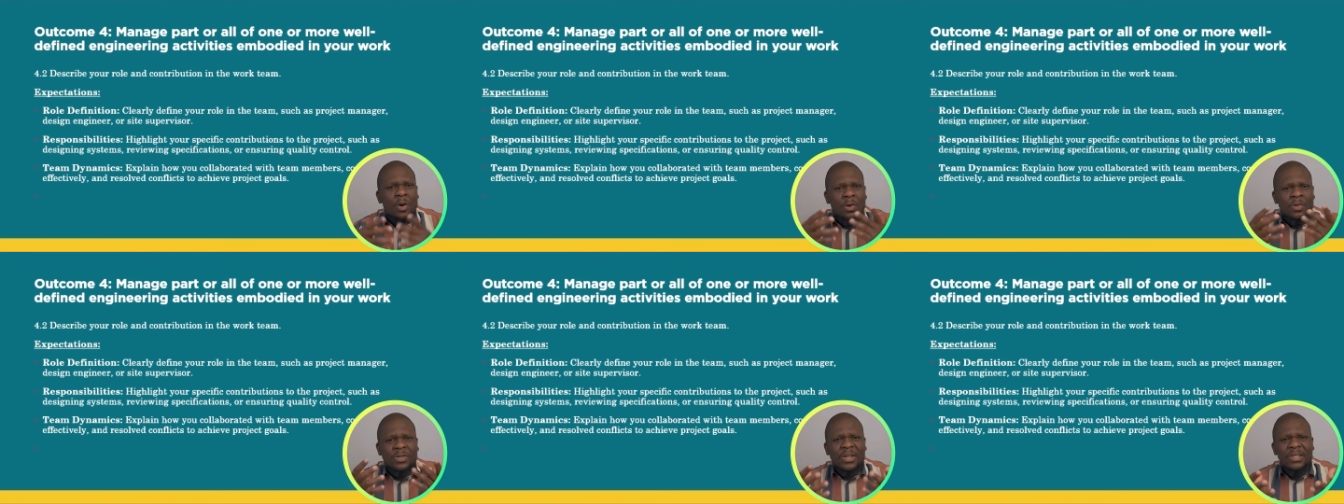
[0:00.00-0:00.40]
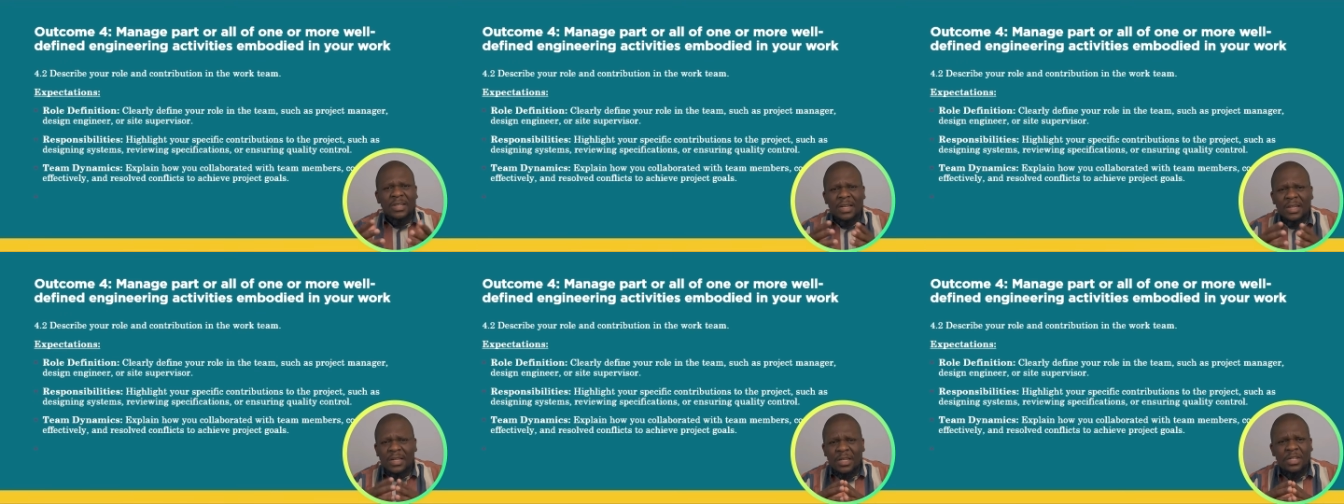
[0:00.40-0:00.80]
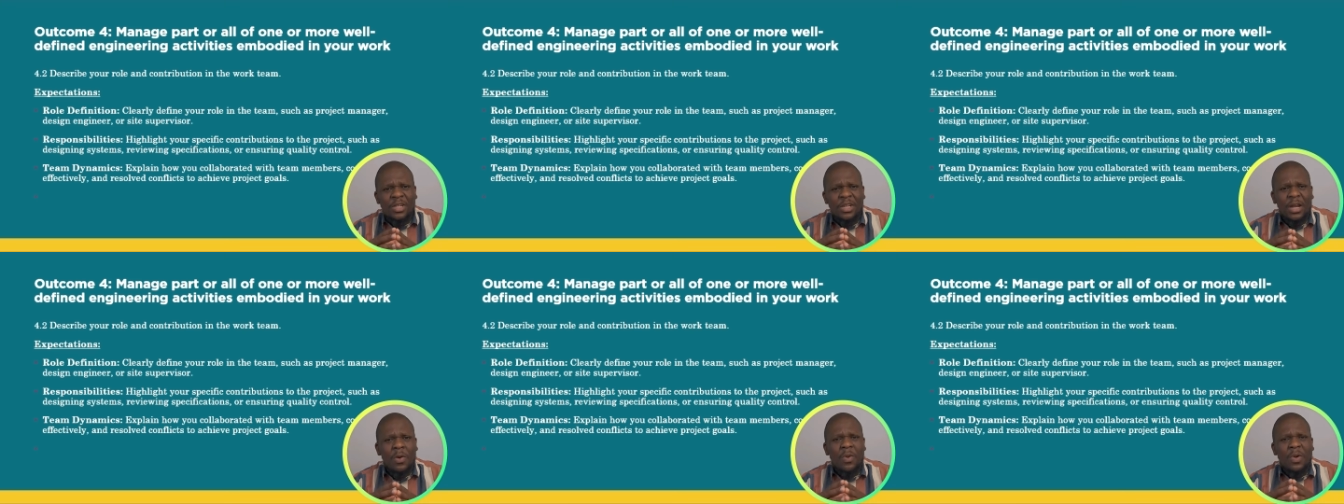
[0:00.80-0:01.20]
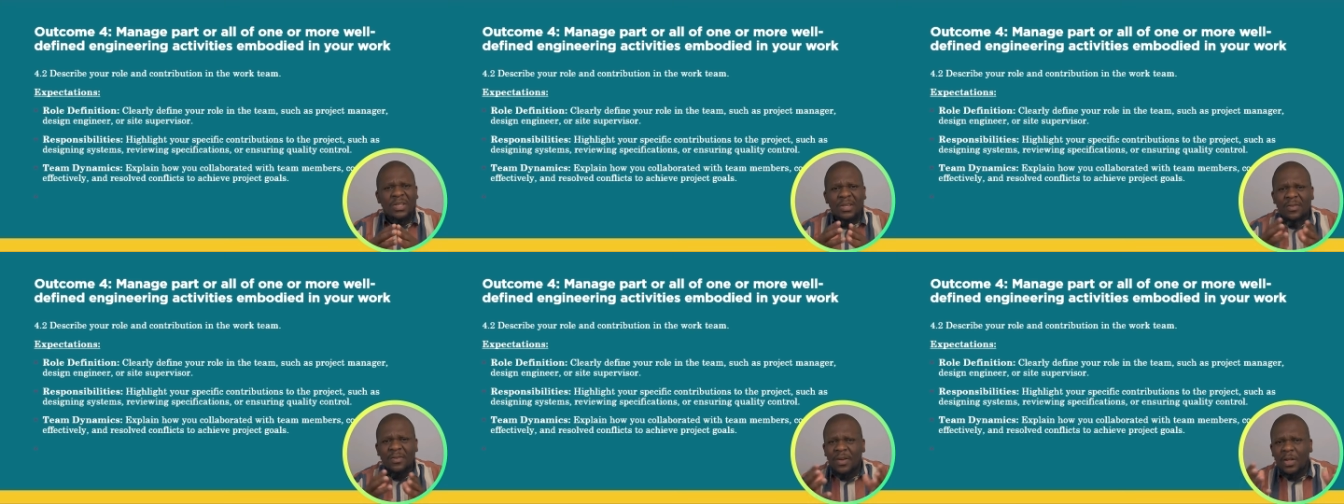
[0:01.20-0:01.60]
or resident engineer,
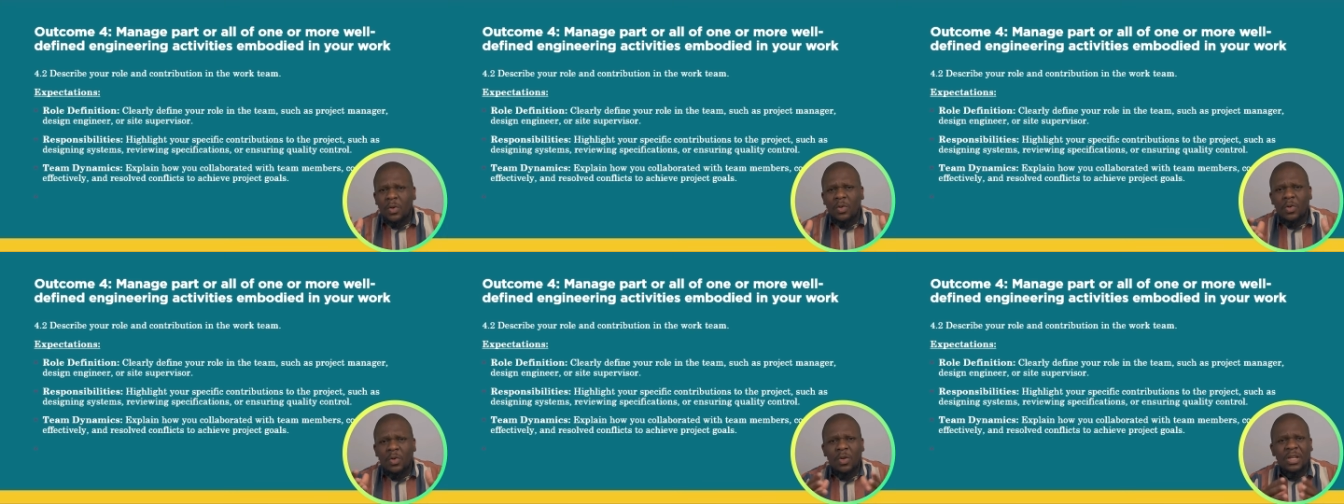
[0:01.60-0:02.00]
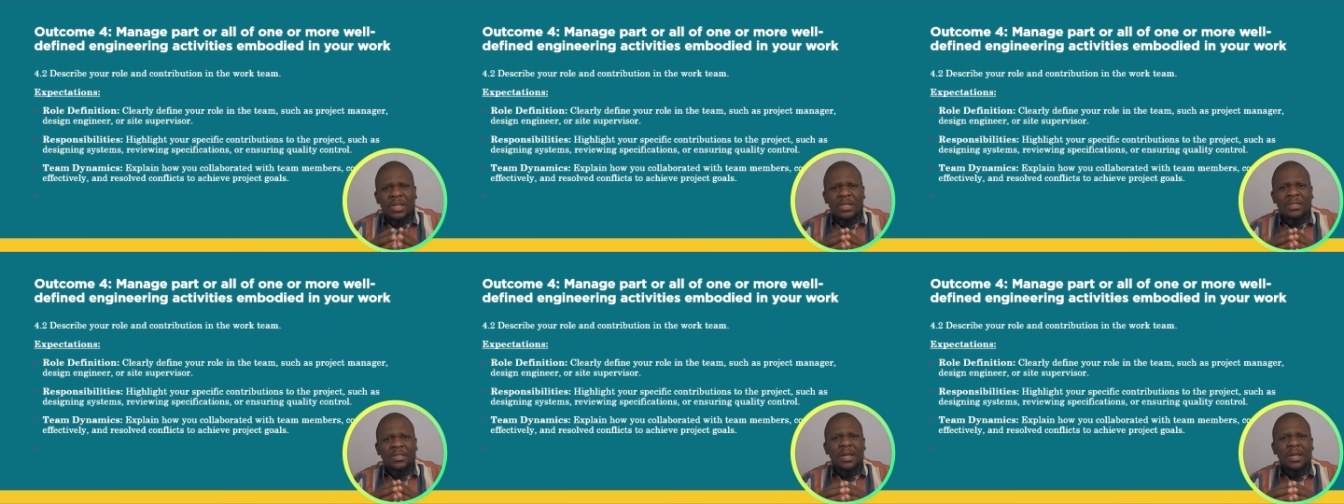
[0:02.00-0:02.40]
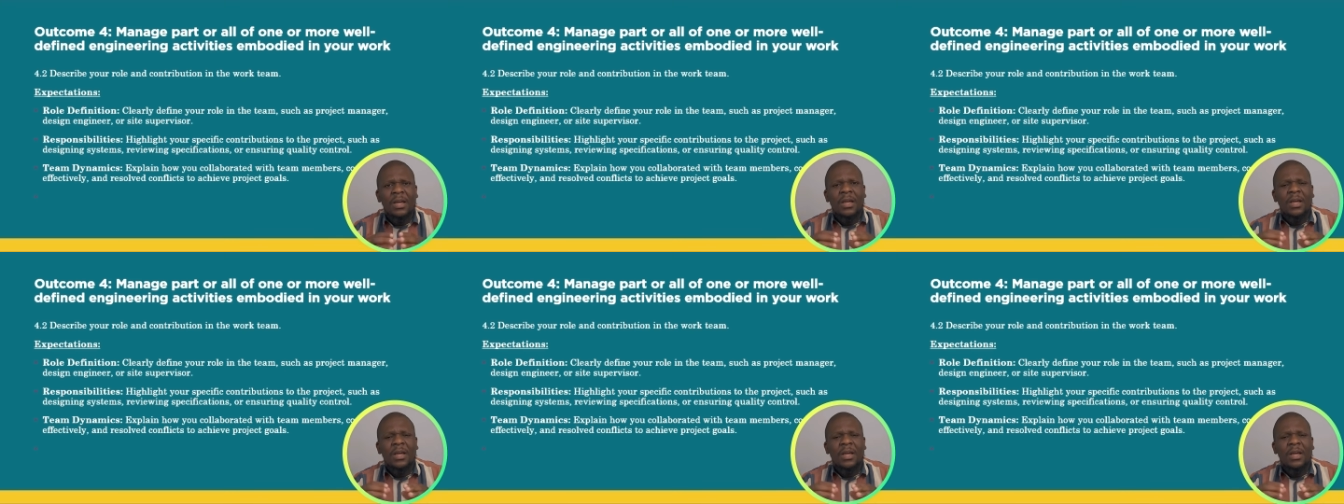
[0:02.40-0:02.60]
whatever your role is.